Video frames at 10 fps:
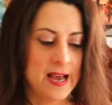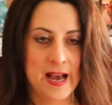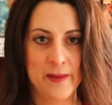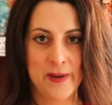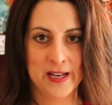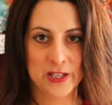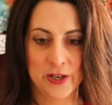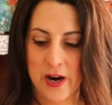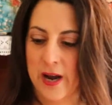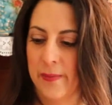I picked
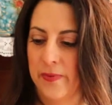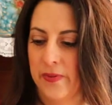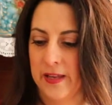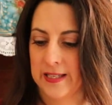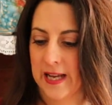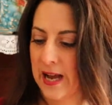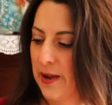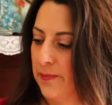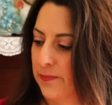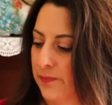her up this
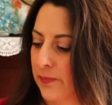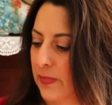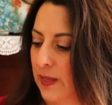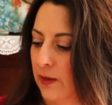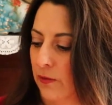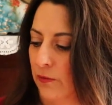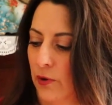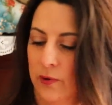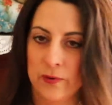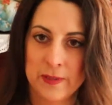um,
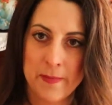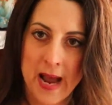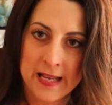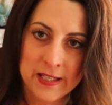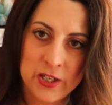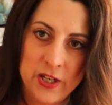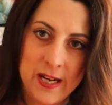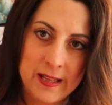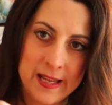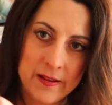rose mask
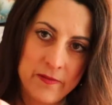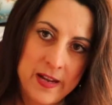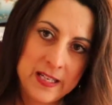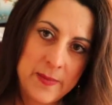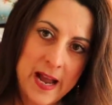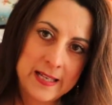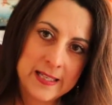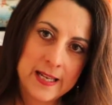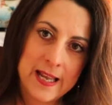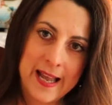sheet, like a face mask,